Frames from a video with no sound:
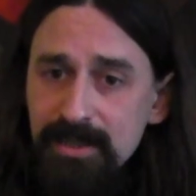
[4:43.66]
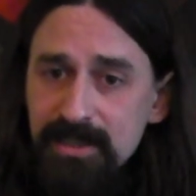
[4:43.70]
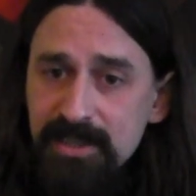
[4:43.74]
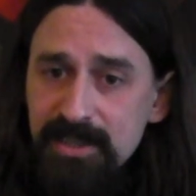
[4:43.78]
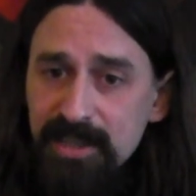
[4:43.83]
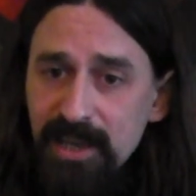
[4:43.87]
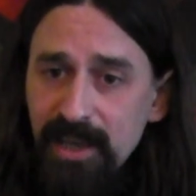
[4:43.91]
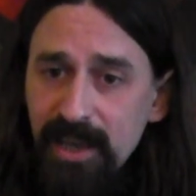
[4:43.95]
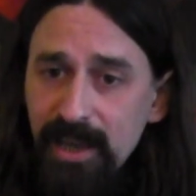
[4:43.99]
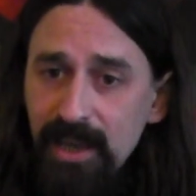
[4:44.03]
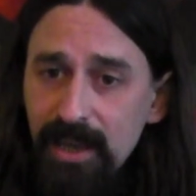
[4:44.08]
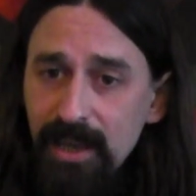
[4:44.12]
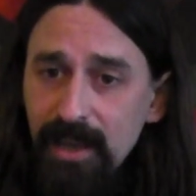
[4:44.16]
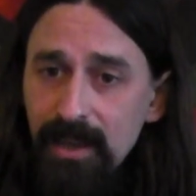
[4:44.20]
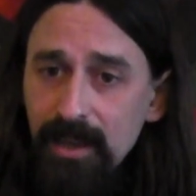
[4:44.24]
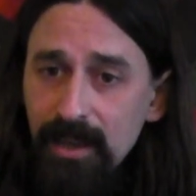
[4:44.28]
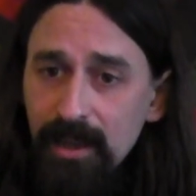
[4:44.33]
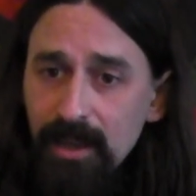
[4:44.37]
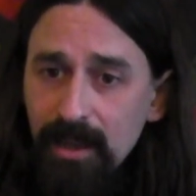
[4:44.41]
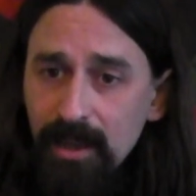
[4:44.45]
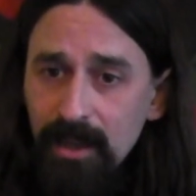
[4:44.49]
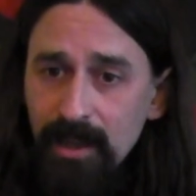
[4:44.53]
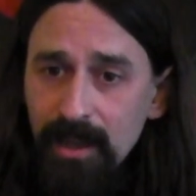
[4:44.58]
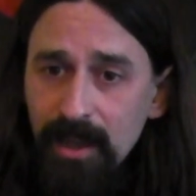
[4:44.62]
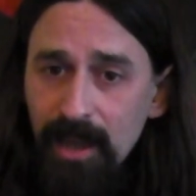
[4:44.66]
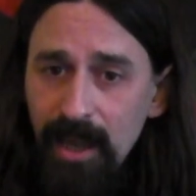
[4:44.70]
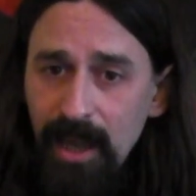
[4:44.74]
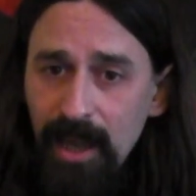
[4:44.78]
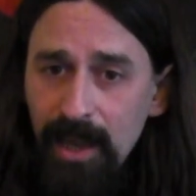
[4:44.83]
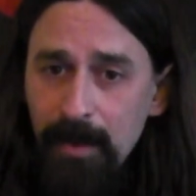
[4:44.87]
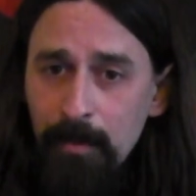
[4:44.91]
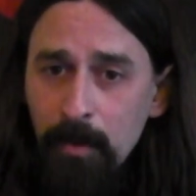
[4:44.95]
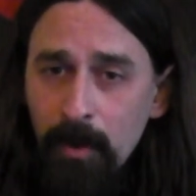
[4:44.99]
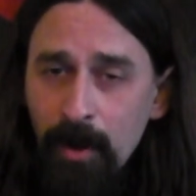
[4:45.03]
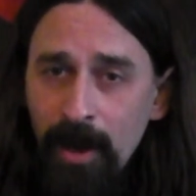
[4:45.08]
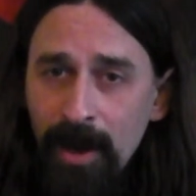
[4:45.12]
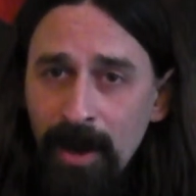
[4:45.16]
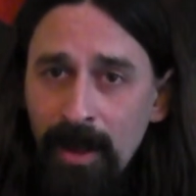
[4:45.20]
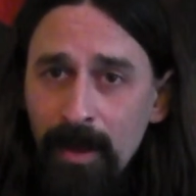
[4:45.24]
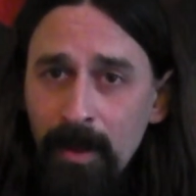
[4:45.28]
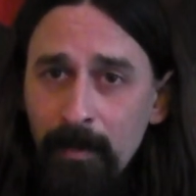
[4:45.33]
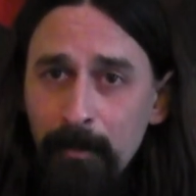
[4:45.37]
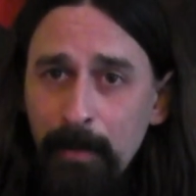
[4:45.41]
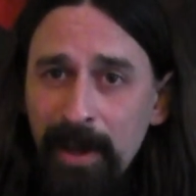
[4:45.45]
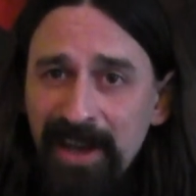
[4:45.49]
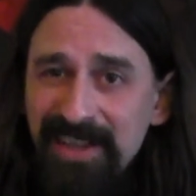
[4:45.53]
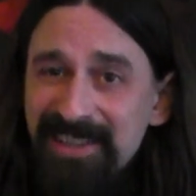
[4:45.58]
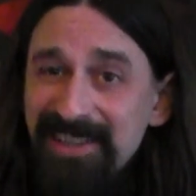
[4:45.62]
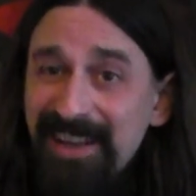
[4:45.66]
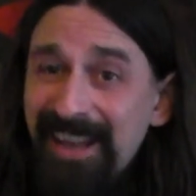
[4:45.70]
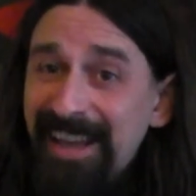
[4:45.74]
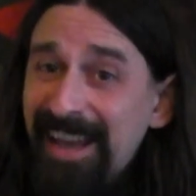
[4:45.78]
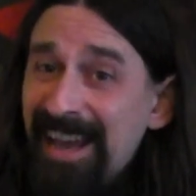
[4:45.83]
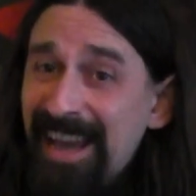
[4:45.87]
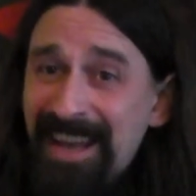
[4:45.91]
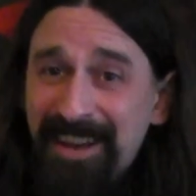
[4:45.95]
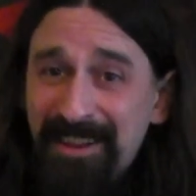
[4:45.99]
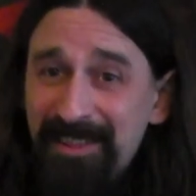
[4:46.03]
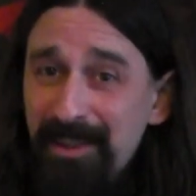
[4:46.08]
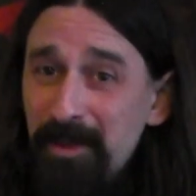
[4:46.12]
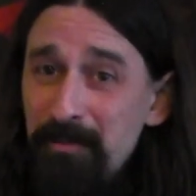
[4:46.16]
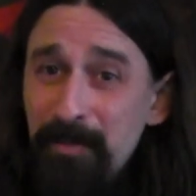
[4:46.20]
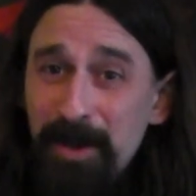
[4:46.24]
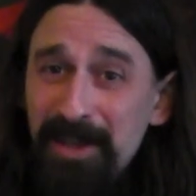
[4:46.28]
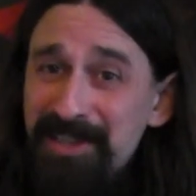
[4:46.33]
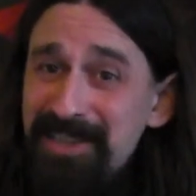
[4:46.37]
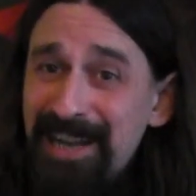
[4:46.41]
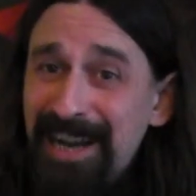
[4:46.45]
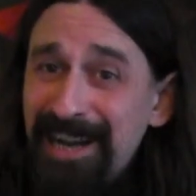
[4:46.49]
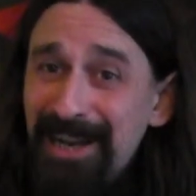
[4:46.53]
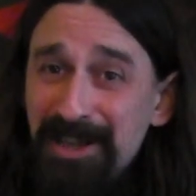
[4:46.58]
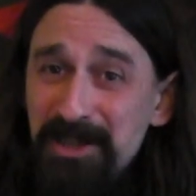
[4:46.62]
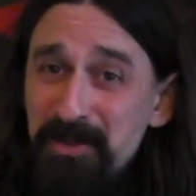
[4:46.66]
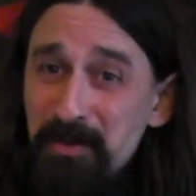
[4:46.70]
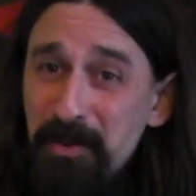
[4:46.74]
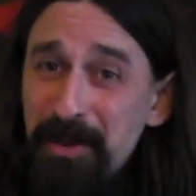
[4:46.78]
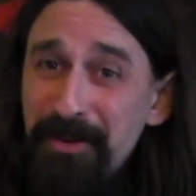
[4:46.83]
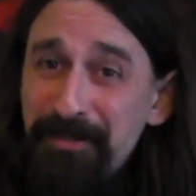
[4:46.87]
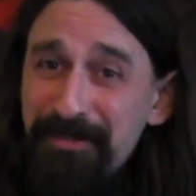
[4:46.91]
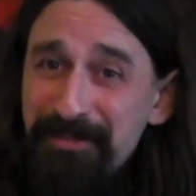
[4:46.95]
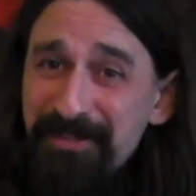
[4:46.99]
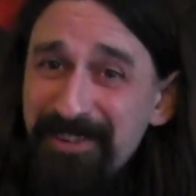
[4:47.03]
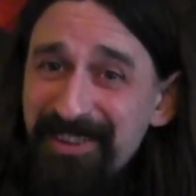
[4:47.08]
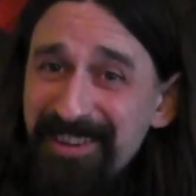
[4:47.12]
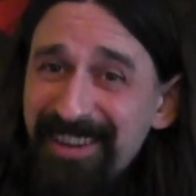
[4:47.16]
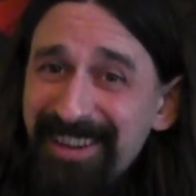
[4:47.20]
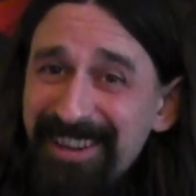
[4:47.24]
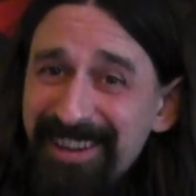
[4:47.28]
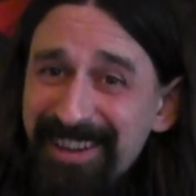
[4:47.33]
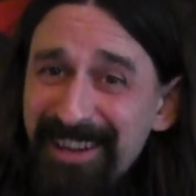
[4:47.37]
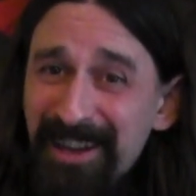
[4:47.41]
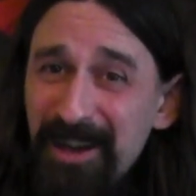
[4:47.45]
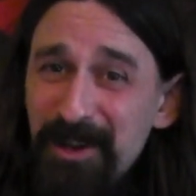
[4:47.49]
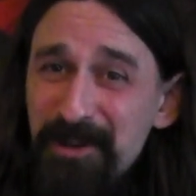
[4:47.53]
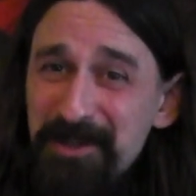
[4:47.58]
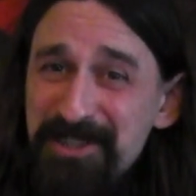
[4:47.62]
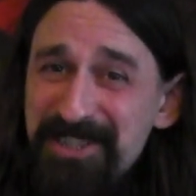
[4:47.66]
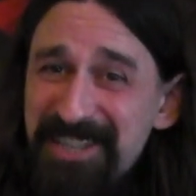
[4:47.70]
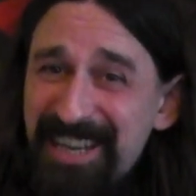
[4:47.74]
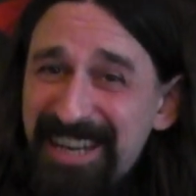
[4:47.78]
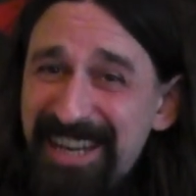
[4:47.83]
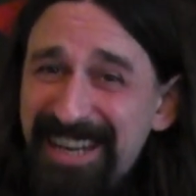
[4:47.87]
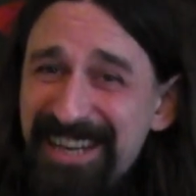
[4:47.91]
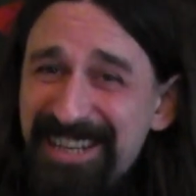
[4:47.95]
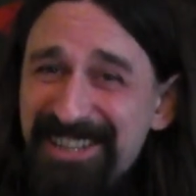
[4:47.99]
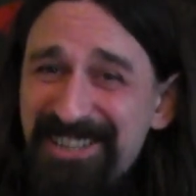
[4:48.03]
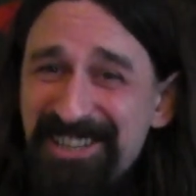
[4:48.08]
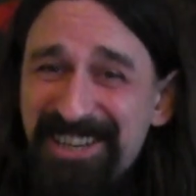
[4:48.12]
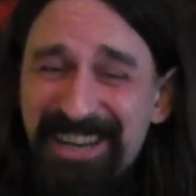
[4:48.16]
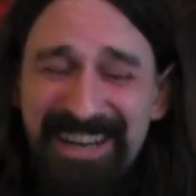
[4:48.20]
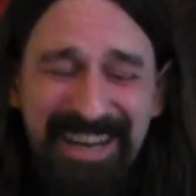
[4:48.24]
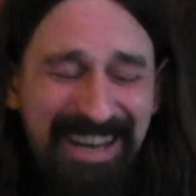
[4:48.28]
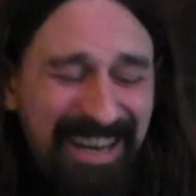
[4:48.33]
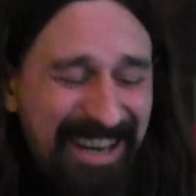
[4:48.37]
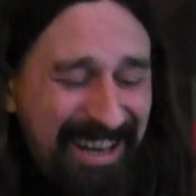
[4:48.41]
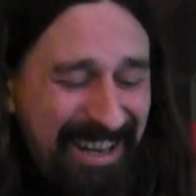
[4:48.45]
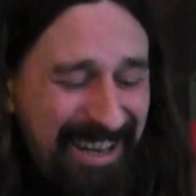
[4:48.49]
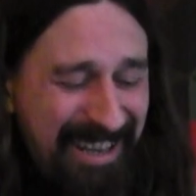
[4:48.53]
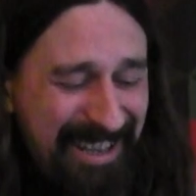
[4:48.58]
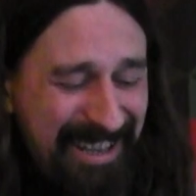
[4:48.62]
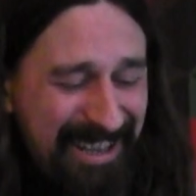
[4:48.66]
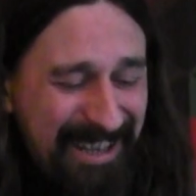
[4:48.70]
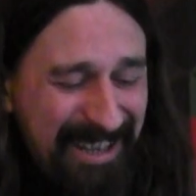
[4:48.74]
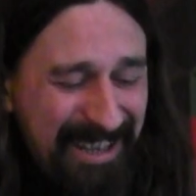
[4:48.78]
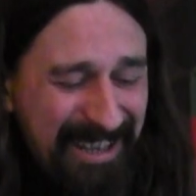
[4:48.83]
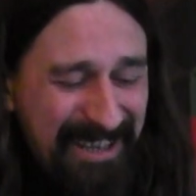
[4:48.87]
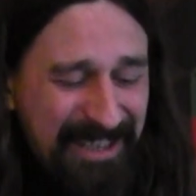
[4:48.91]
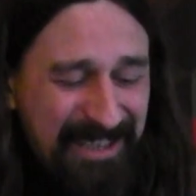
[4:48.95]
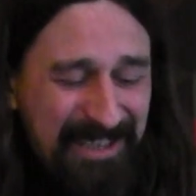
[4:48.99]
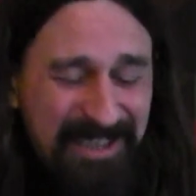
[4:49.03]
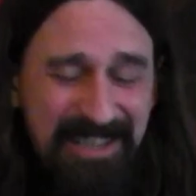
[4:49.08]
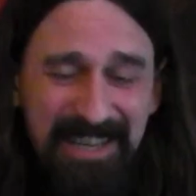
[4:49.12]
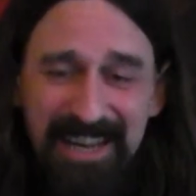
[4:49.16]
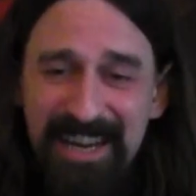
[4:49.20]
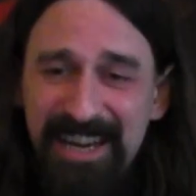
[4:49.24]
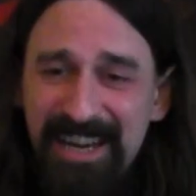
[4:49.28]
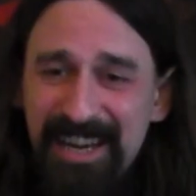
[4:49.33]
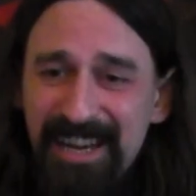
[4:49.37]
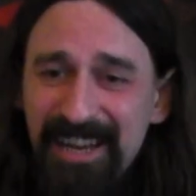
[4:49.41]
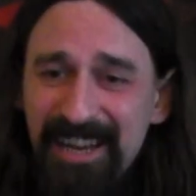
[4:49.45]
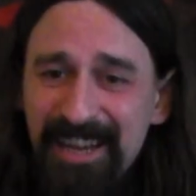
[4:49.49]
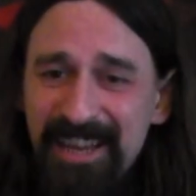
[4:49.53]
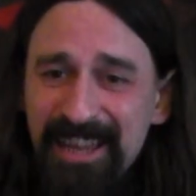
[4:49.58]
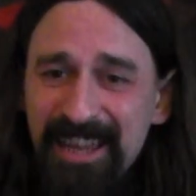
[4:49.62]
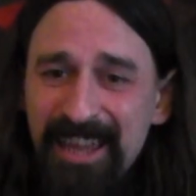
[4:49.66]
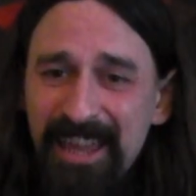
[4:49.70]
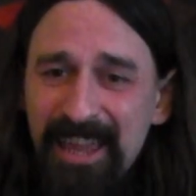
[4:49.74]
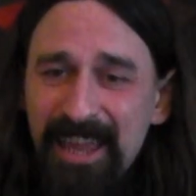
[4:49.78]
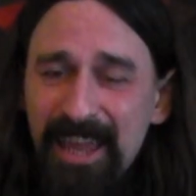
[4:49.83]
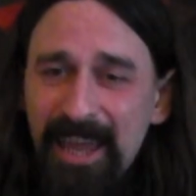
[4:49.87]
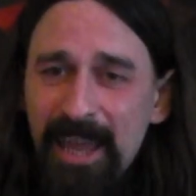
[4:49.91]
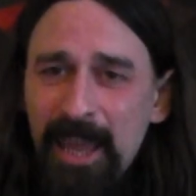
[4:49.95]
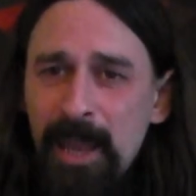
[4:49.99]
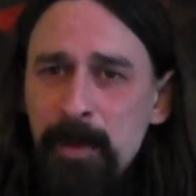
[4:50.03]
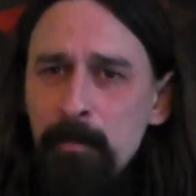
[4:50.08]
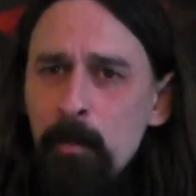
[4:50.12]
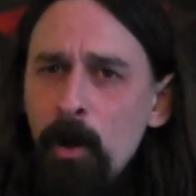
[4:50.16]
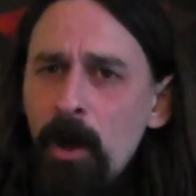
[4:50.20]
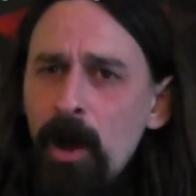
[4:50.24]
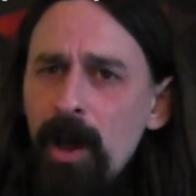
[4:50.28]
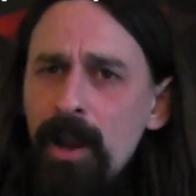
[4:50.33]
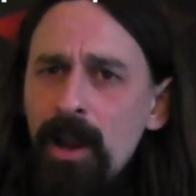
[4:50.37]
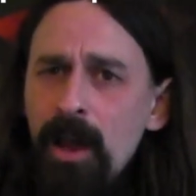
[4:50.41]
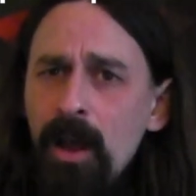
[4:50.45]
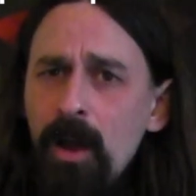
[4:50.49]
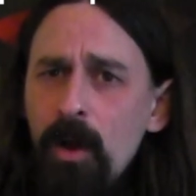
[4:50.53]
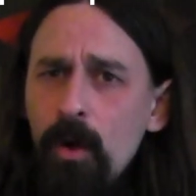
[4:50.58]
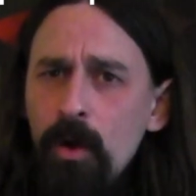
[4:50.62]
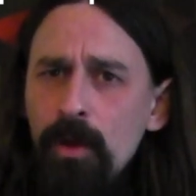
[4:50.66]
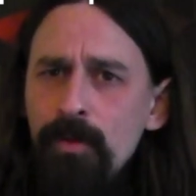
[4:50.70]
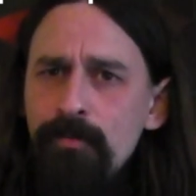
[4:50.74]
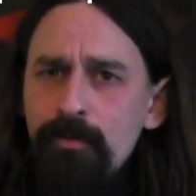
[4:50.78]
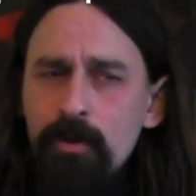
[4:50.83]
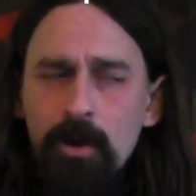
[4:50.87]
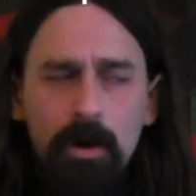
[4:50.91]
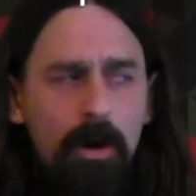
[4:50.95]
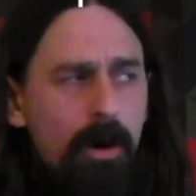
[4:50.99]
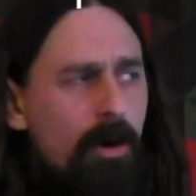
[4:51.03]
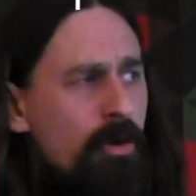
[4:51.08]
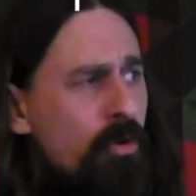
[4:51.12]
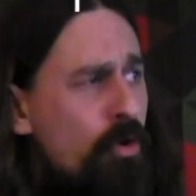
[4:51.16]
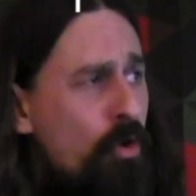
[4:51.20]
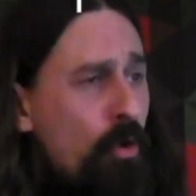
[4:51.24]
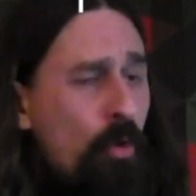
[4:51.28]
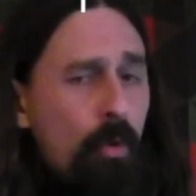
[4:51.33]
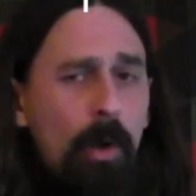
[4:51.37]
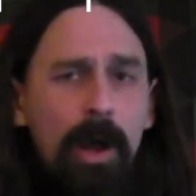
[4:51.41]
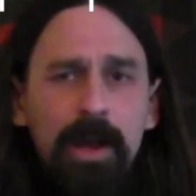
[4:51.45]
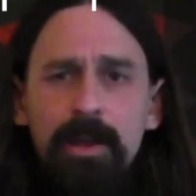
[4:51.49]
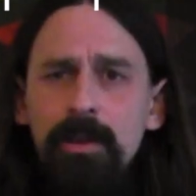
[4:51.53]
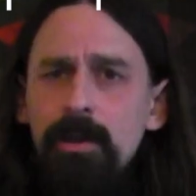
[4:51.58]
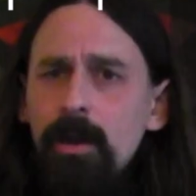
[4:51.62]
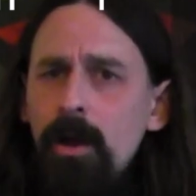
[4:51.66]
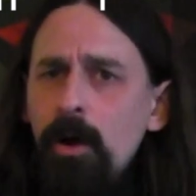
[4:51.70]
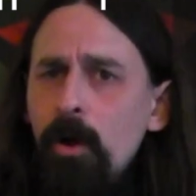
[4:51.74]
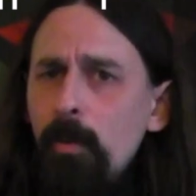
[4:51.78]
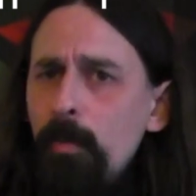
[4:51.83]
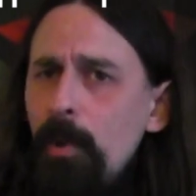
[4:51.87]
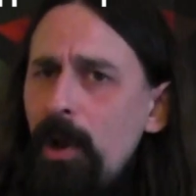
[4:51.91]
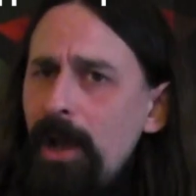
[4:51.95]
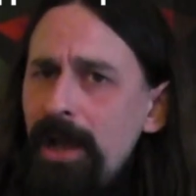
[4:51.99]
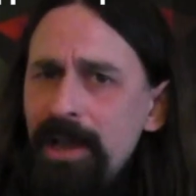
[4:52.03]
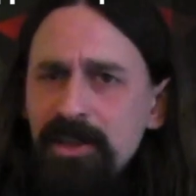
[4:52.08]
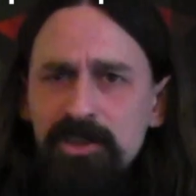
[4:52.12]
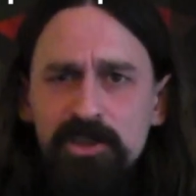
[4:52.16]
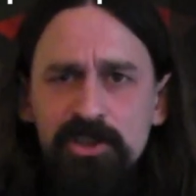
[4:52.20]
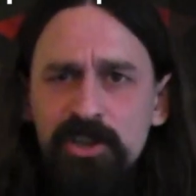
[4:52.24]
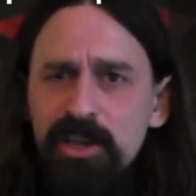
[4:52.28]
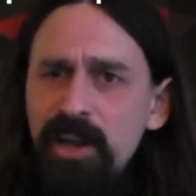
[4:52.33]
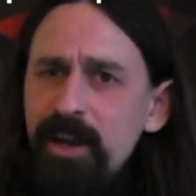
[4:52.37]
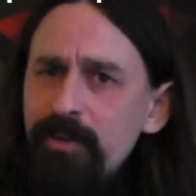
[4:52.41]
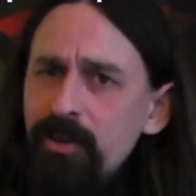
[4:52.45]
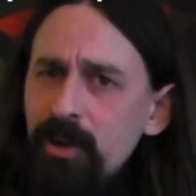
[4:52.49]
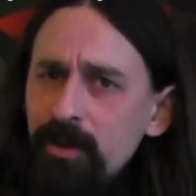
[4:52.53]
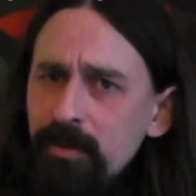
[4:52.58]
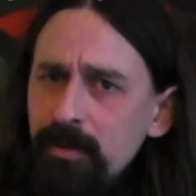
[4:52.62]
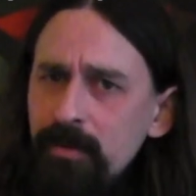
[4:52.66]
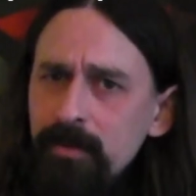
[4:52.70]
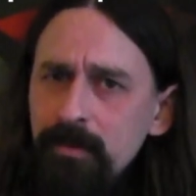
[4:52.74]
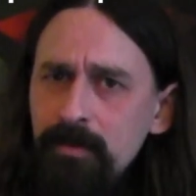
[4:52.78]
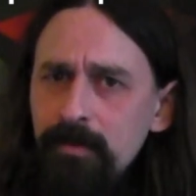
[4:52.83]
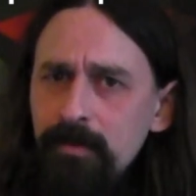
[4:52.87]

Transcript: D, E minor. Basically anything by Taylor Swift. Go C, G, D, E minor. We've got Galway Girl by Ed Sheeran.